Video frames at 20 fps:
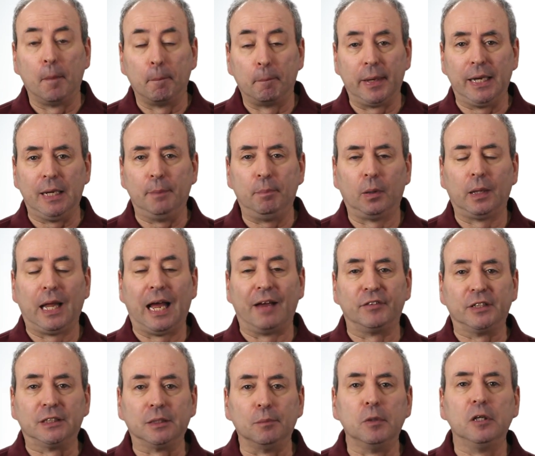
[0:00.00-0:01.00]
People
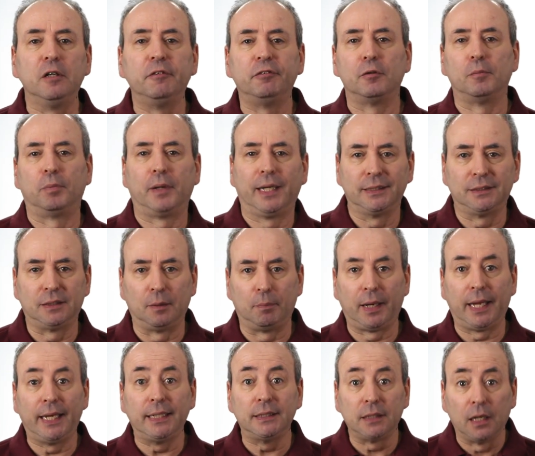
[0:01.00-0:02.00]
having to move from place to
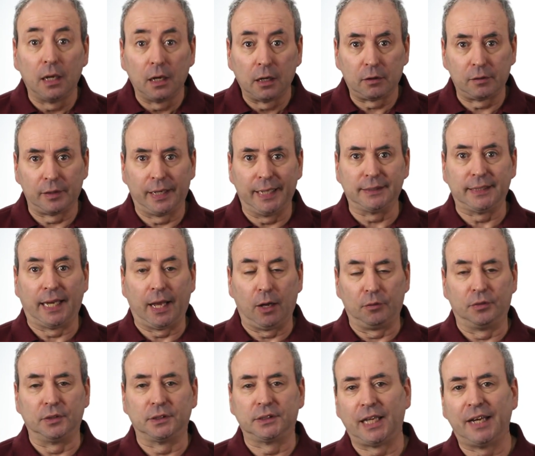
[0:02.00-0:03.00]
place creates
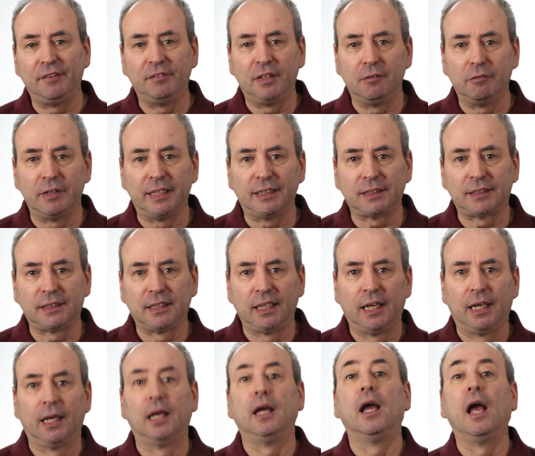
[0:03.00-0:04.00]
health and safety risks.
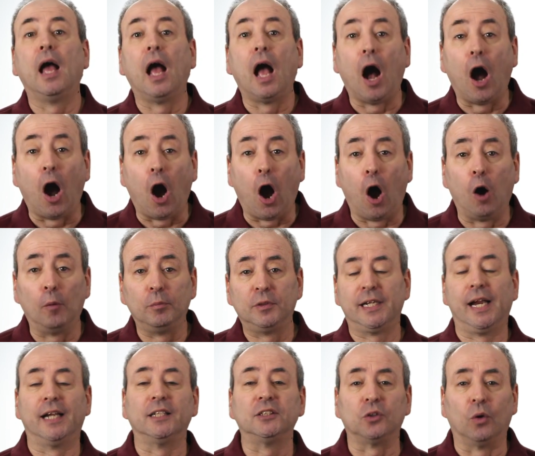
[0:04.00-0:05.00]

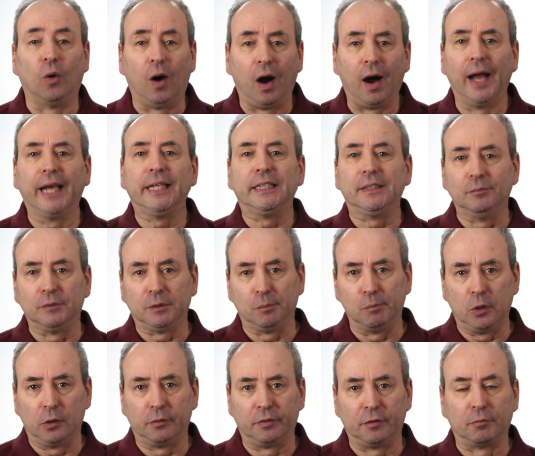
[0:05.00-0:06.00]
Objects or items
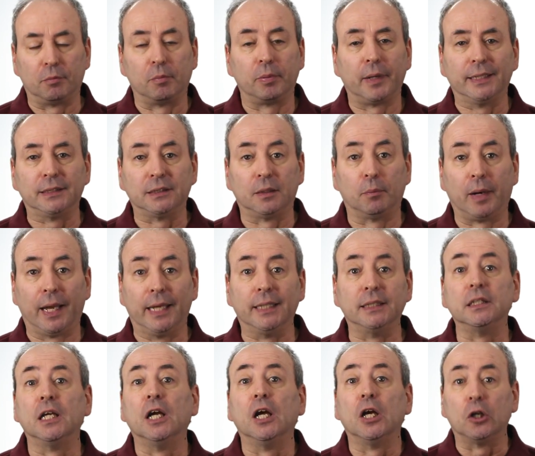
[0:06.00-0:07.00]
moving from place to
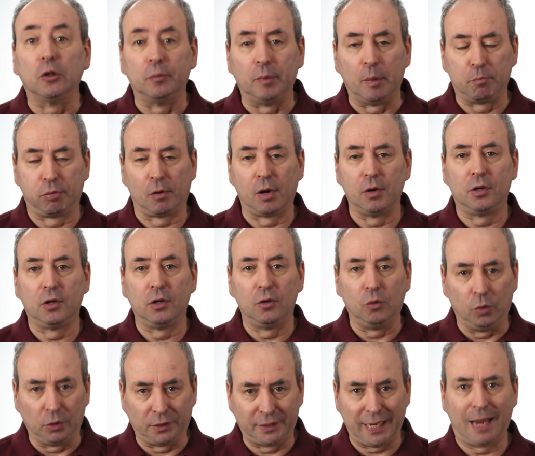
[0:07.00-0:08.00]
place could be broken
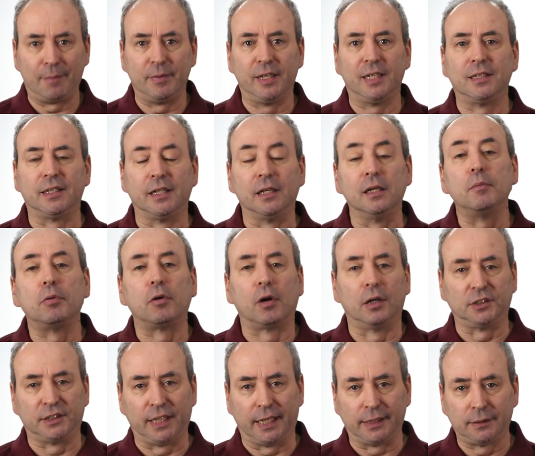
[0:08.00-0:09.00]
or damaged in the
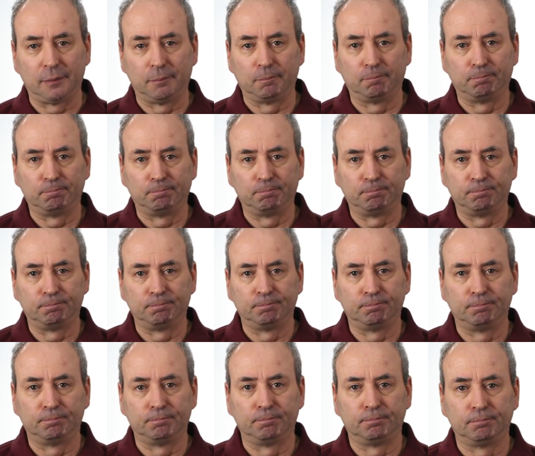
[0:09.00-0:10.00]
process.
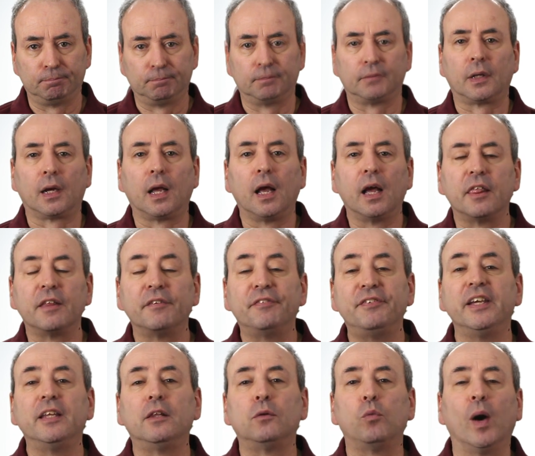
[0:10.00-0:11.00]
The
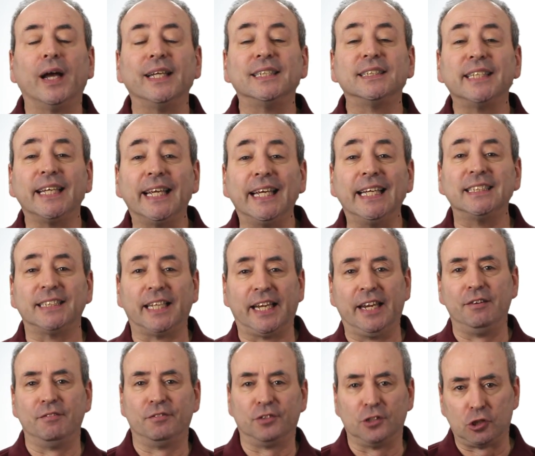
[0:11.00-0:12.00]
fifth waste is
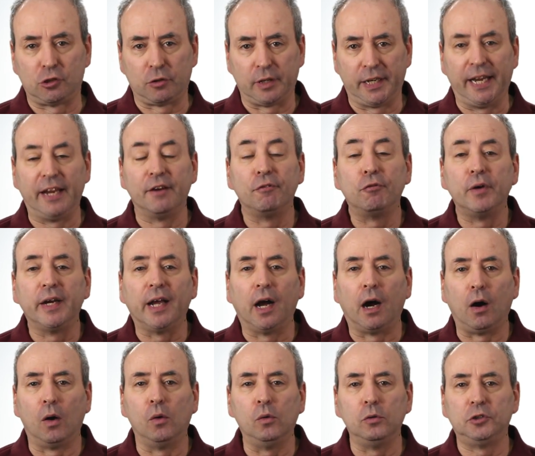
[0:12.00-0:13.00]
inventory. If we
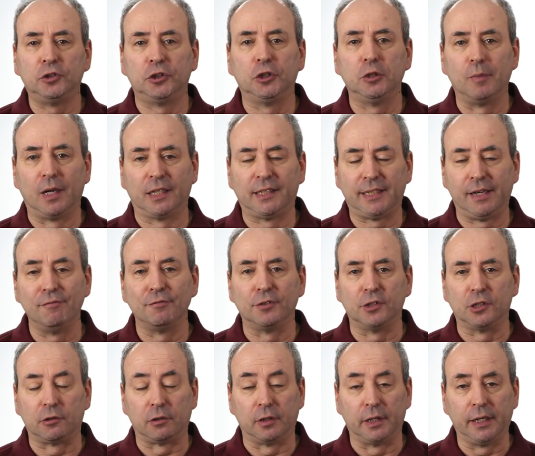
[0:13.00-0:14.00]
hold too much
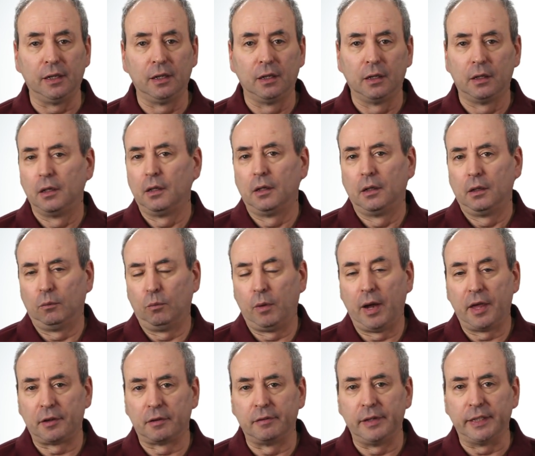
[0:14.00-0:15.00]
inventory,
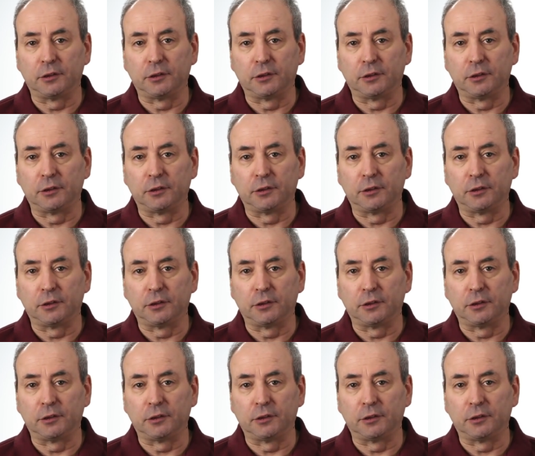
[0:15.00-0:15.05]
whether